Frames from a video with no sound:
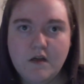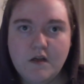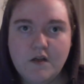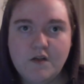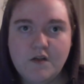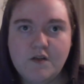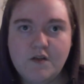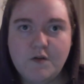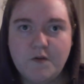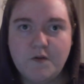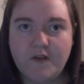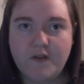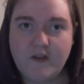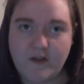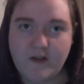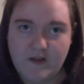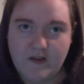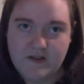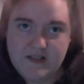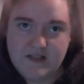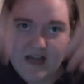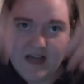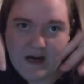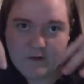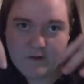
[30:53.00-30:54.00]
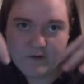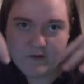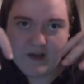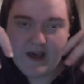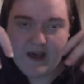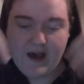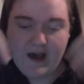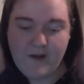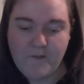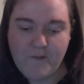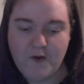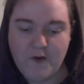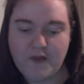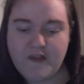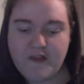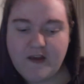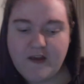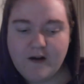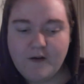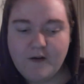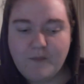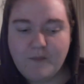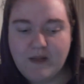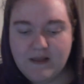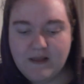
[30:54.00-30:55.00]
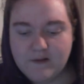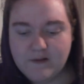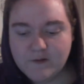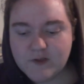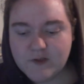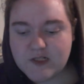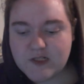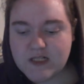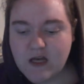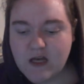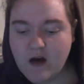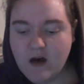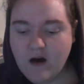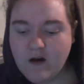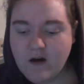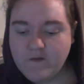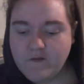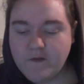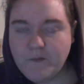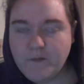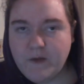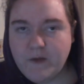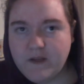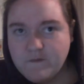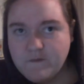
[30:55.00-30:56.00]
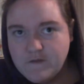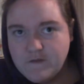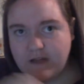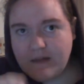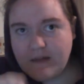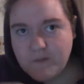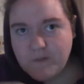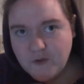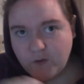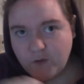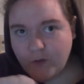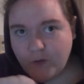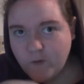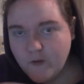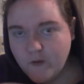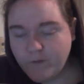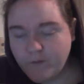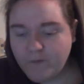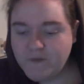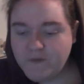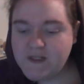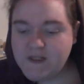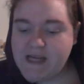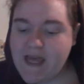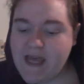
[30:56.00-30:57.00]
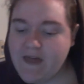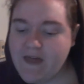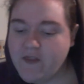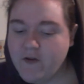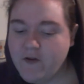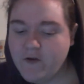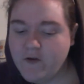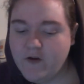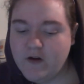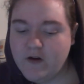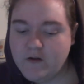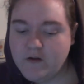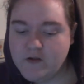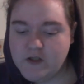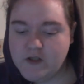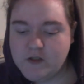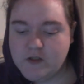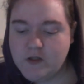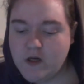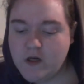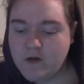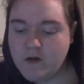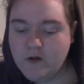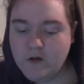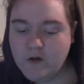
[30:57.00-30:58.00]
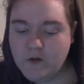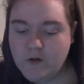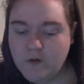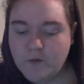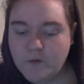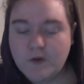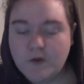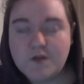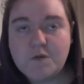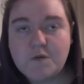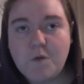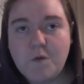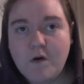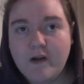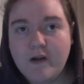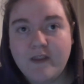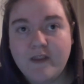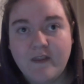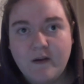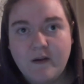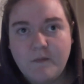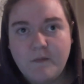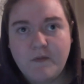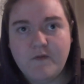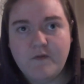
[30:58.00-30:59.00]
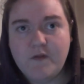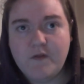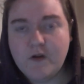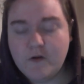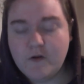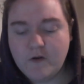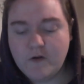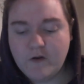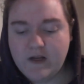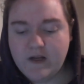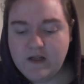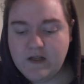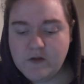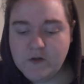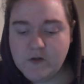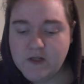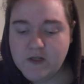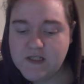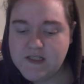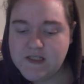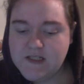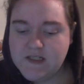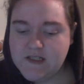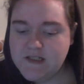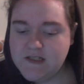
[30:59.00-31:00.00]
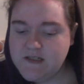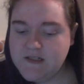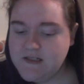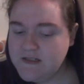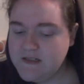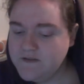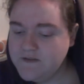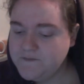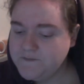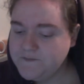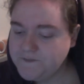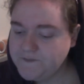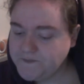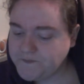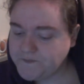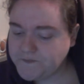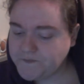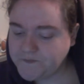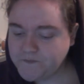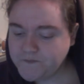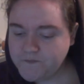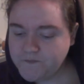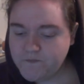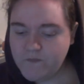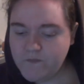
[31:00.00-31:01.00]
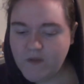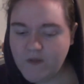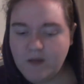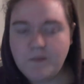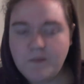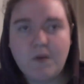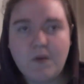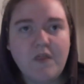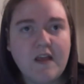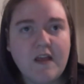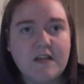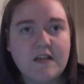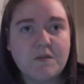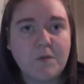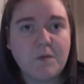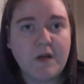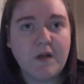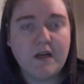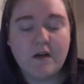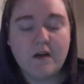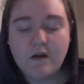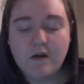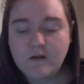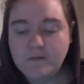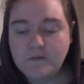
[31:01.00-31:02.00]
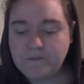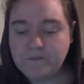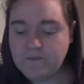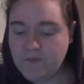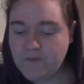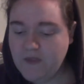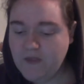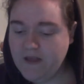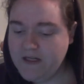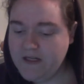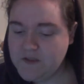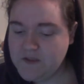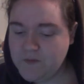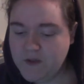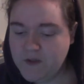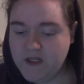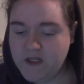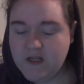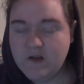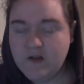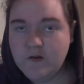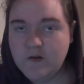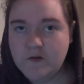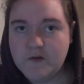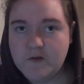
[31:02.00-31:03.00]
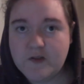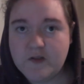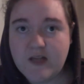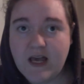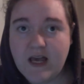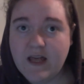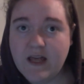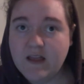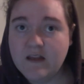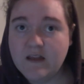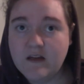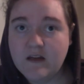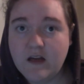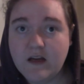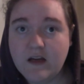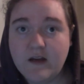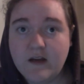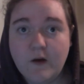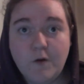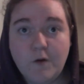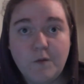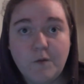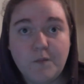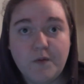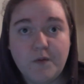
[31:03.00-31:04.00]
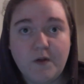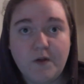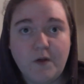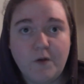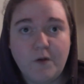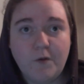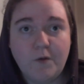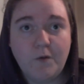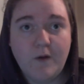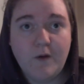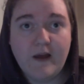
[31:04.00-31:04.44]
do the down camera thing on my little scarf and we can flip through them together, and I'll just show you what's what in them if you're interested. But that's what I got, that's what I use, and I hope you